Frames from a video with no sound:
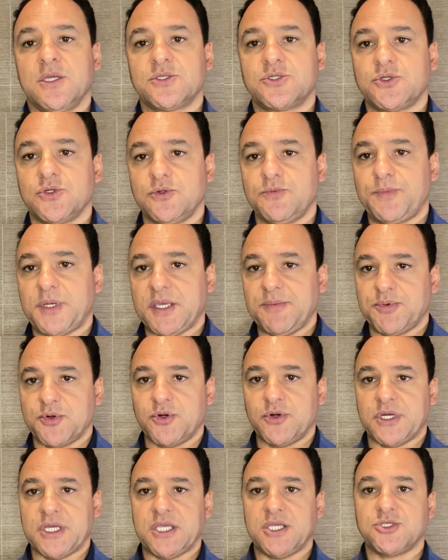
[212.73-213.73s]
to people
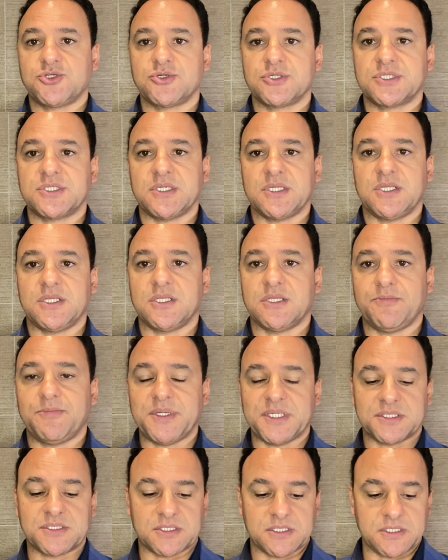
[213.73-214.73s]
who are interested in the
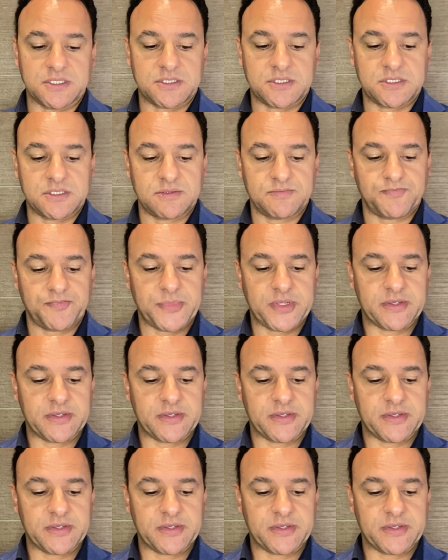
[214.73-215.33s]
business.